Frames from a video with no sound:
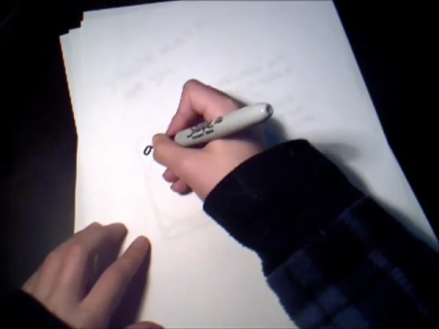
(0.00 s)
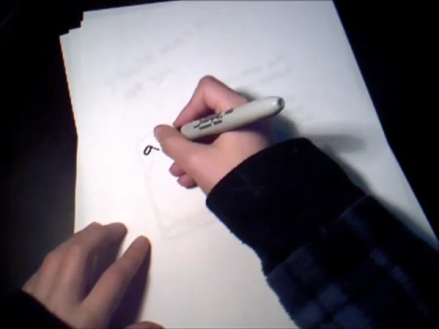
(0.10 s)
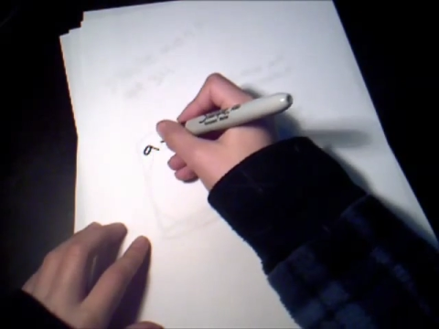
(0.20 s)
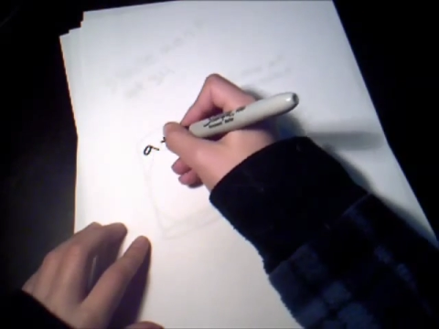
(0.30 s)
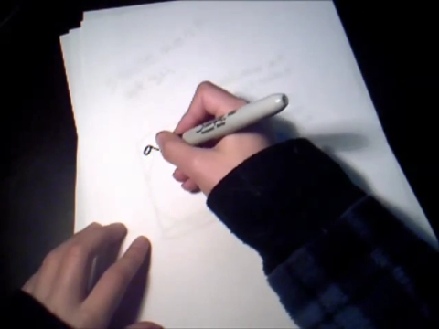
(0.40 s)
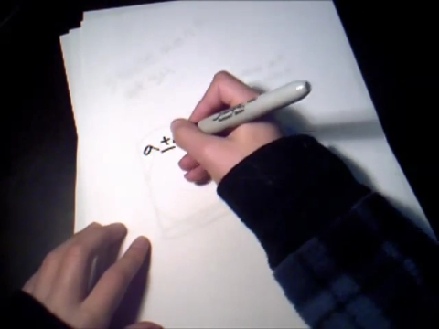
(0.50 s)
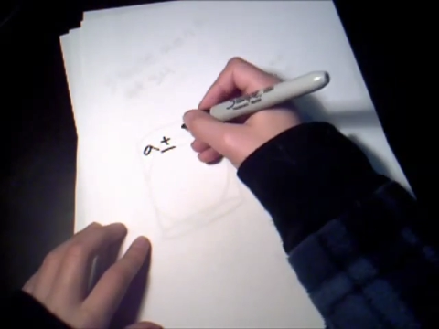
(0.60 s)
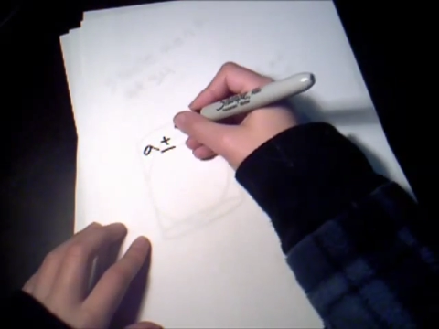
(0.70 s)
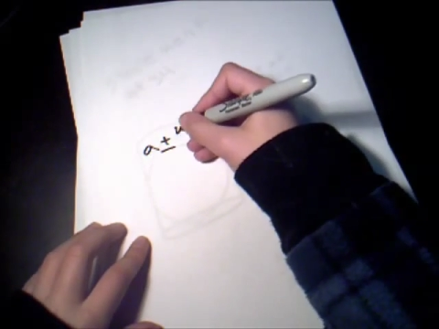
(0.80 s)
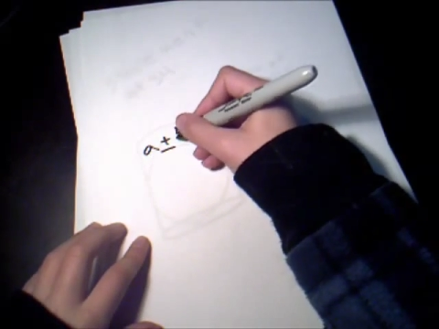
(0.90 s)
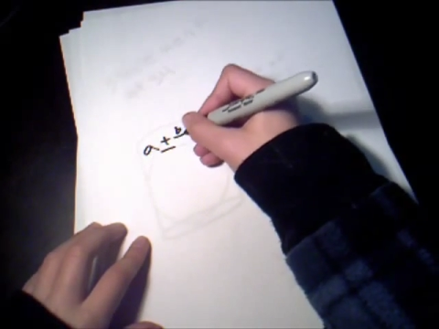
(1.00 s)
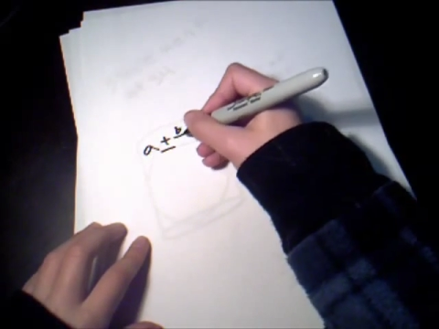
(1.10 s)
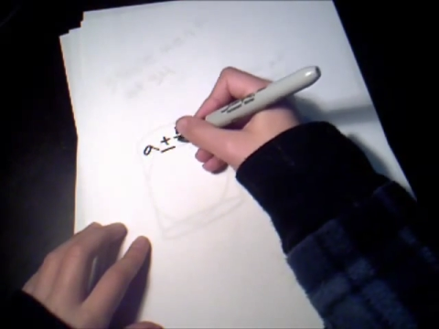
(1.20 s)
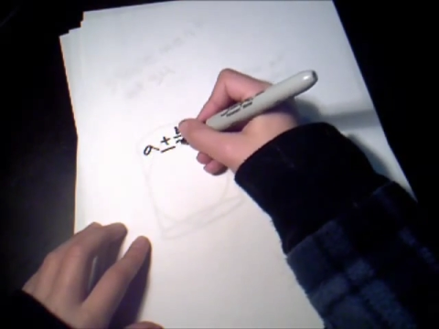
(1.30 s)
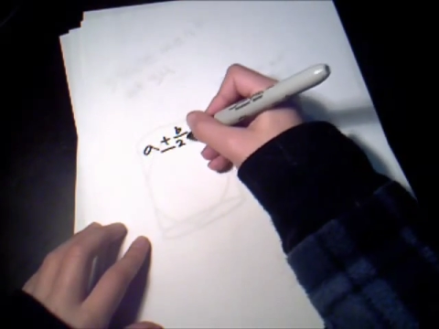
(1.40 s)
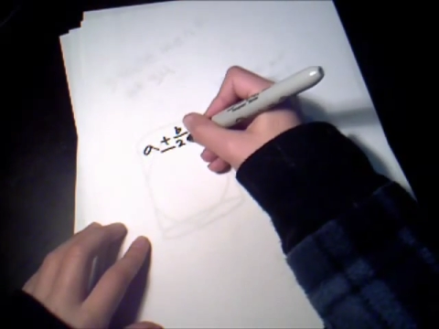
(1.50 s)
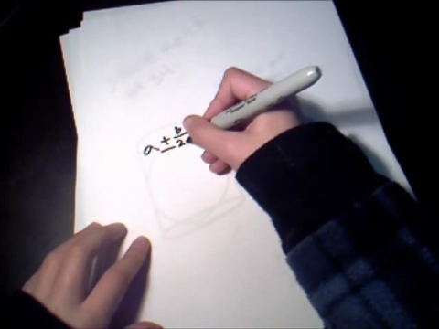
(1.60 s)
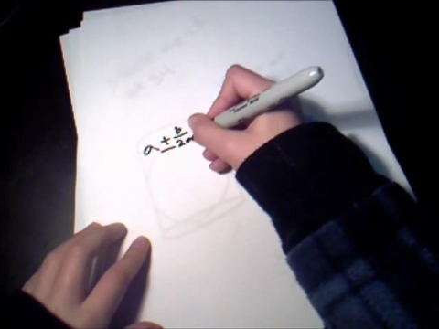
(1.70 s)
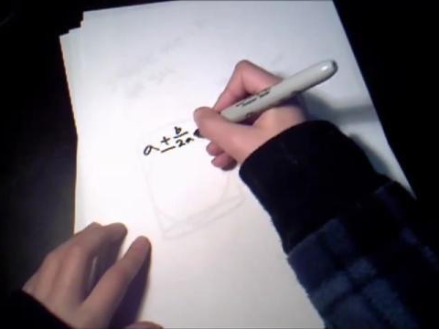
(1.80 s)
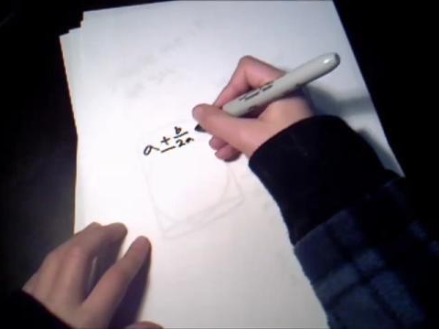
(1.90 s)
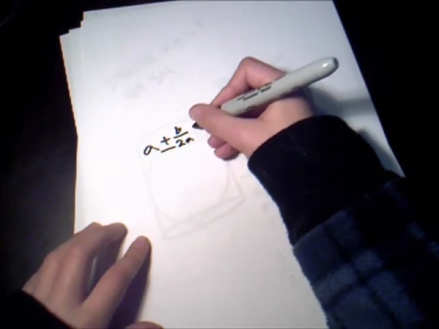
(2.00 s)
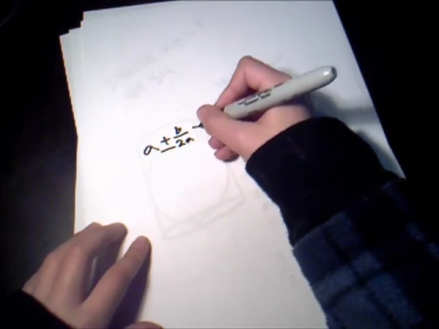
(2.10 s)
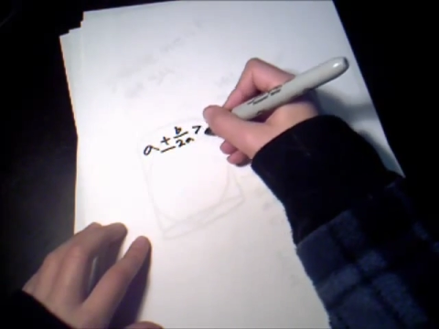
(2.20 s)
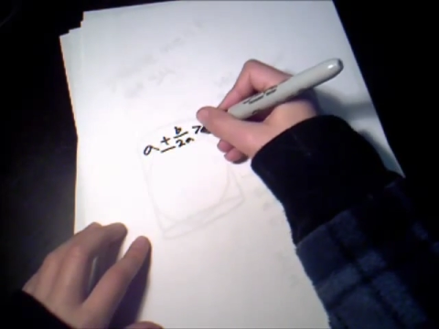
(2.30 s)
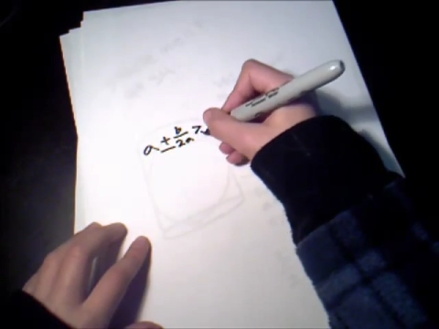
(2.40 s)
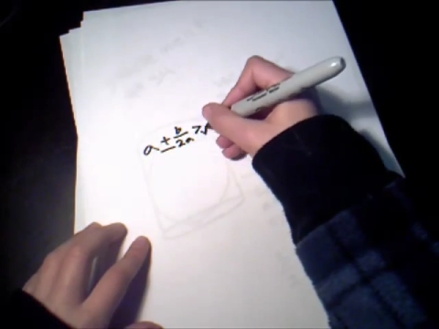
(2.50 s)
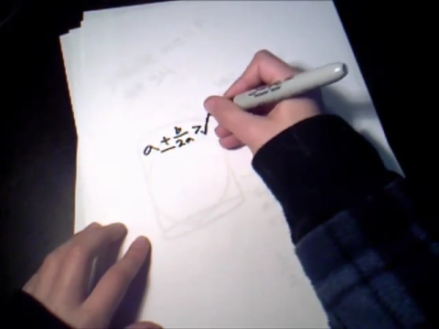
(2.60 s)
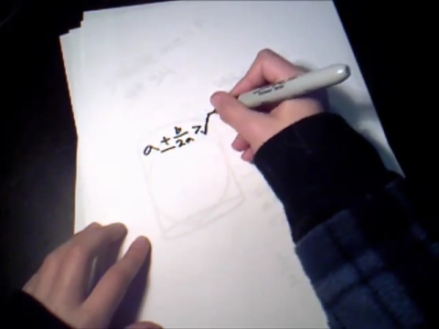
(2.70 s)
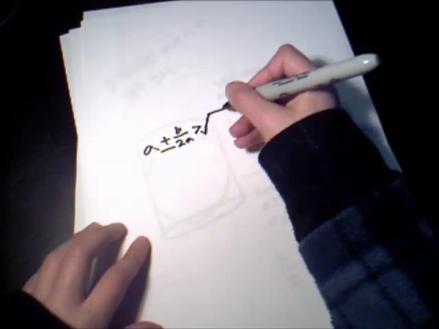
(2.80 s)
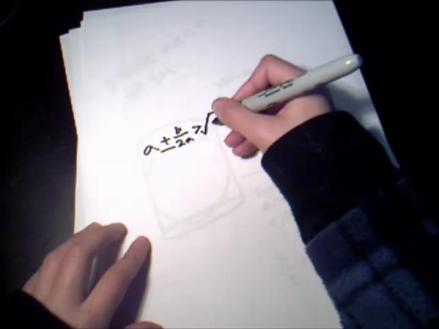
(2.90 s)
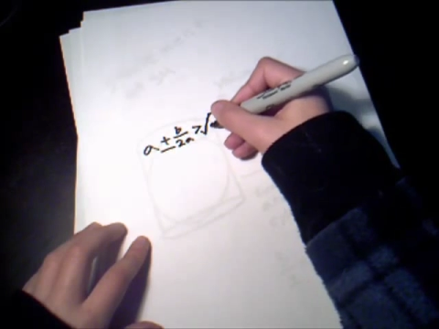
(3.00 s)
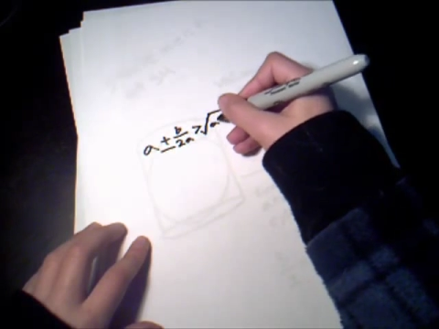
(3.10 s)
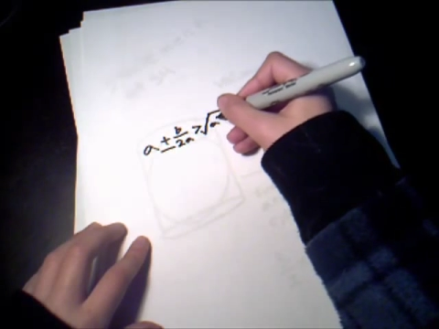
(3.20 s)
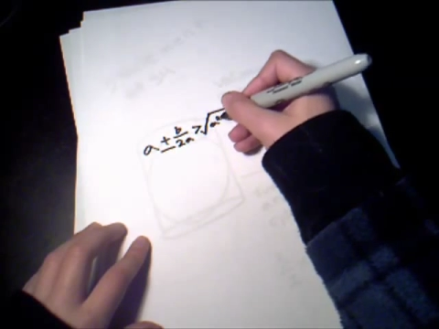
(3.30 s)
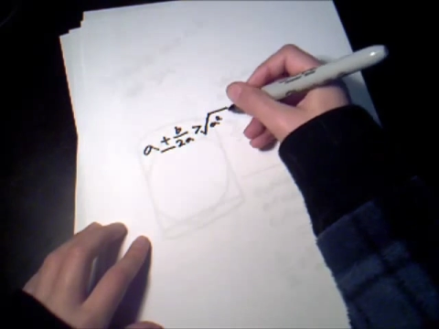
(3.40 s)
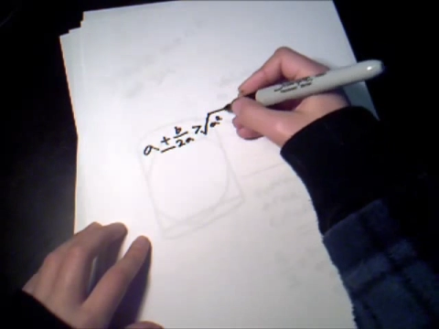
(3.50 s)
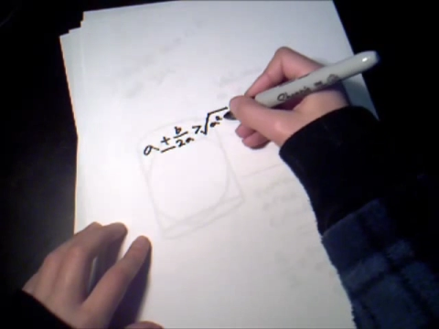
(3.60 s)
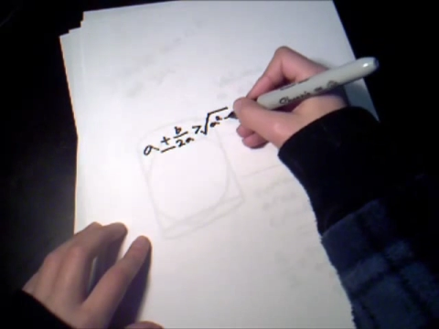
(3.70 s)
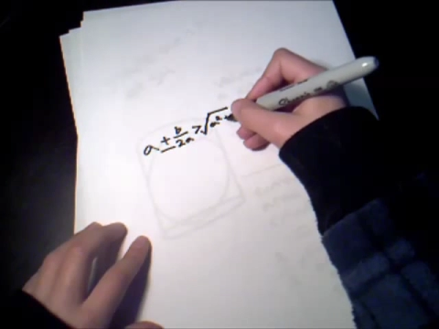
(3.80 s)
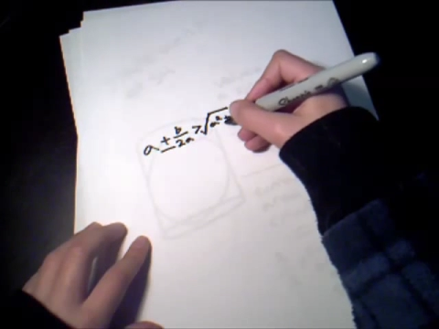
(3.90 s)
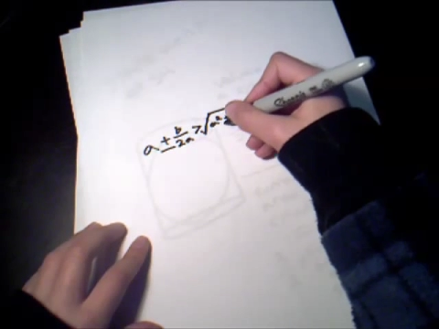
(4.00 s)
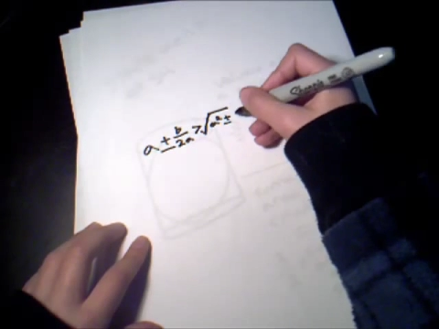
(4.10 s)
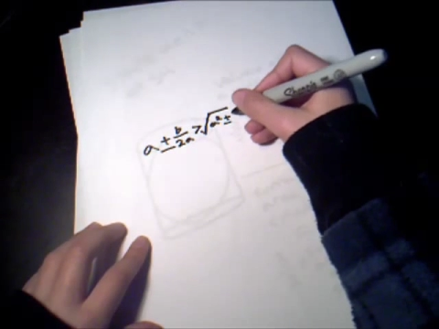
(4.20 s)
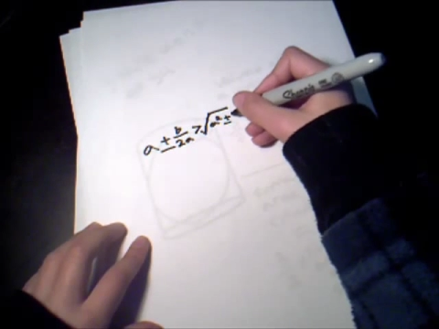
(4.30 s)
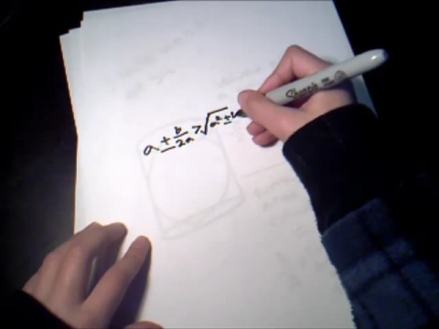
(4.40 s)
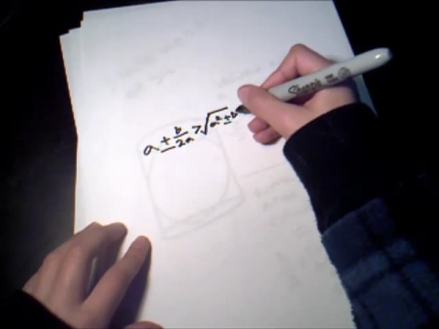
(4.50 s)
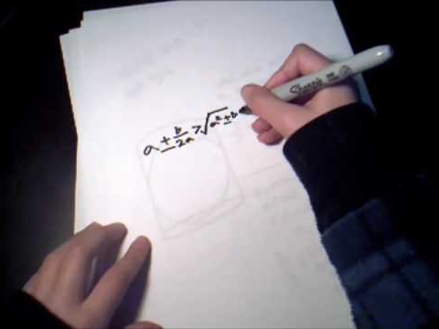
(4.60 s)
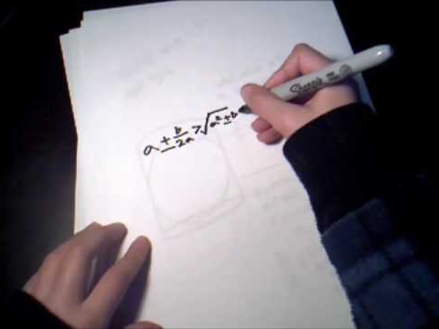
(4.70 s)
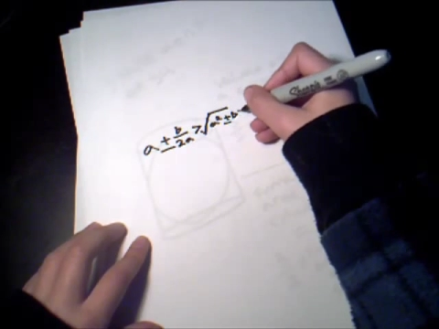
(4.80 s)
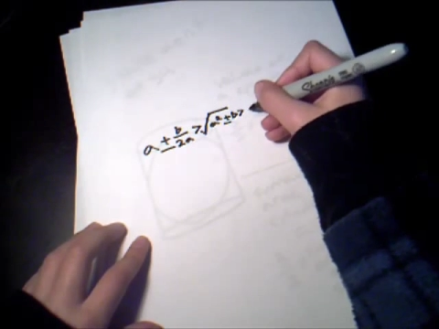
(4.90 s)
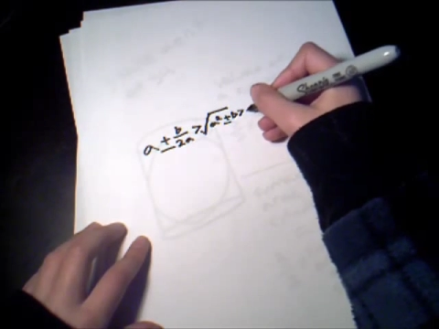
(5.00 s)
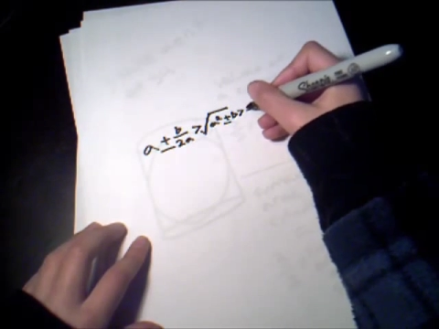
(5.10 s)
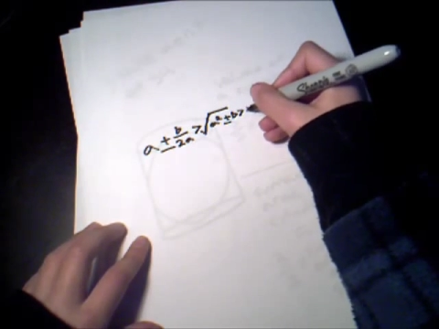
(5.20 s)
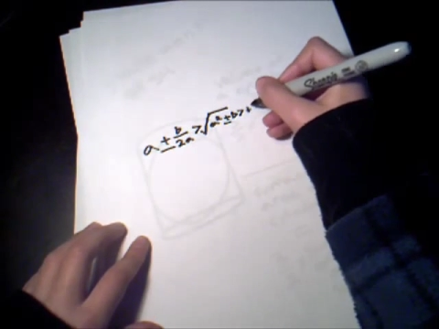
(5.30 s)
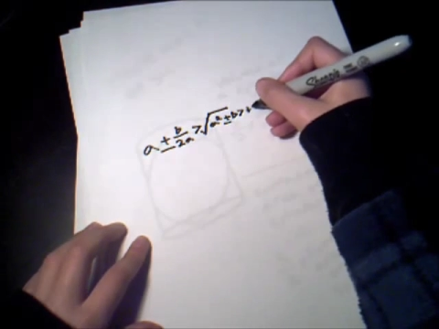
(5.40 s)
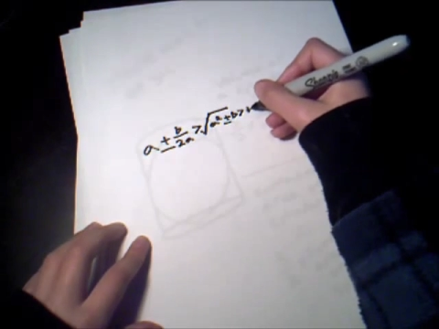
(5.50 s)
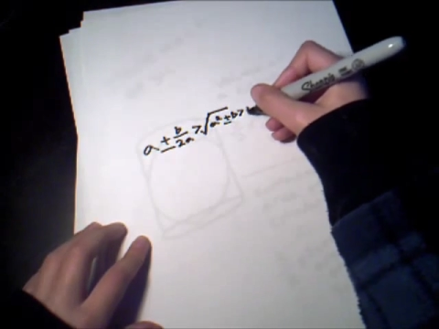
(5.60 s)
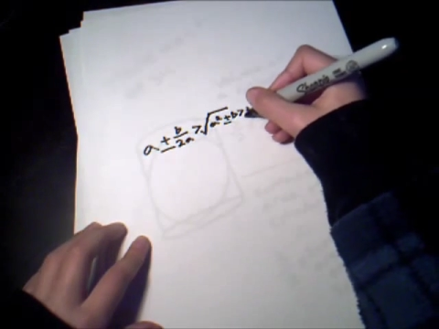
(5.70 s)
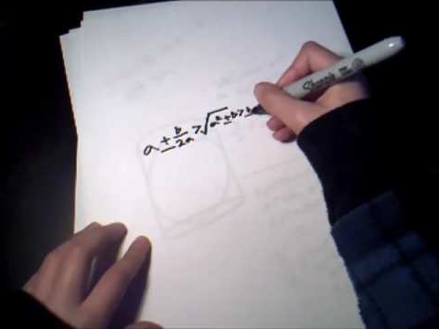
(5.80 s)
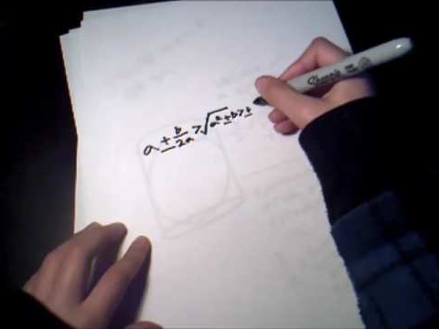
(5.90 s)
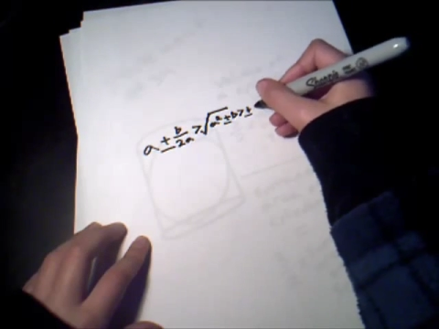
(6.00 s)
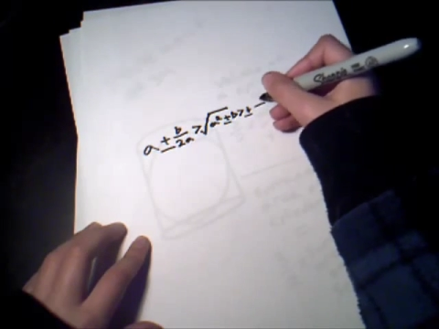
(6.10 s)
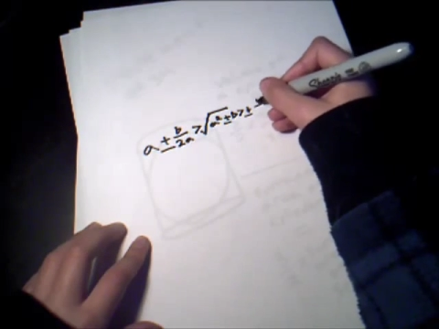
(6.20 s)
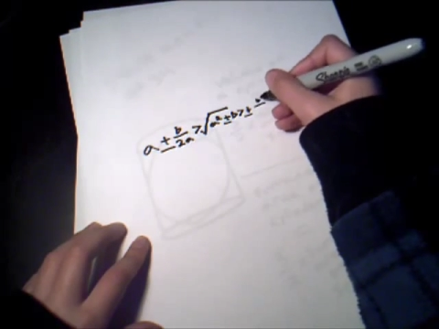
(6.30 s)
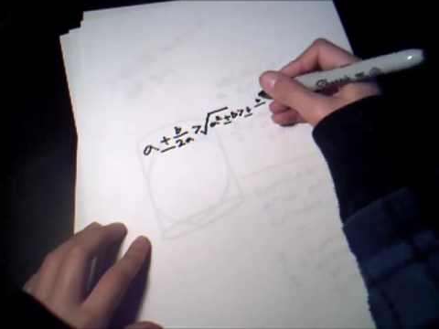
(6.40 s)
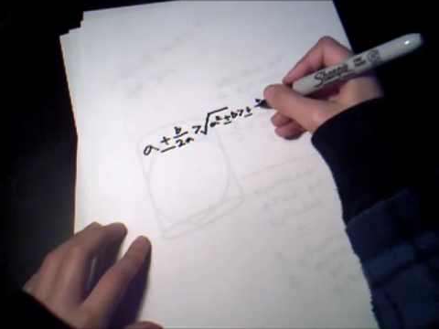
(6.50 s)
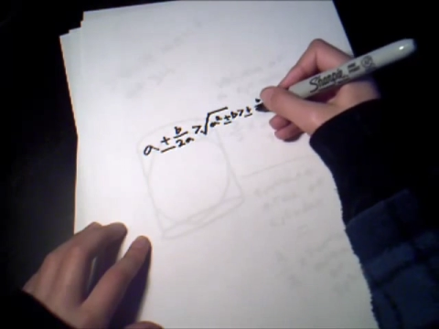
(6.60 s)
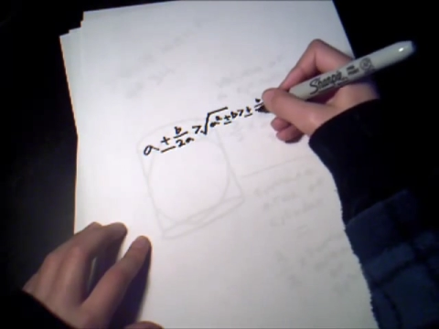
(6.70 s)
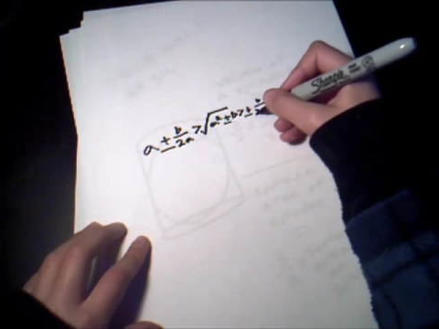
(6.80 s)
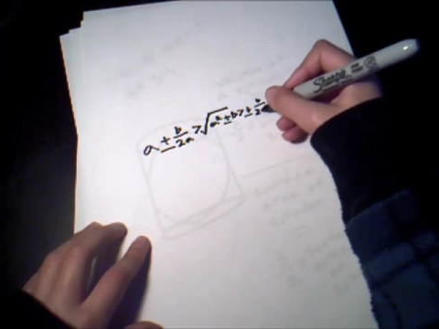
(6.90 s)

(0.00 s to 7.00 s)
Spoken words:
[unreadable: no face in view]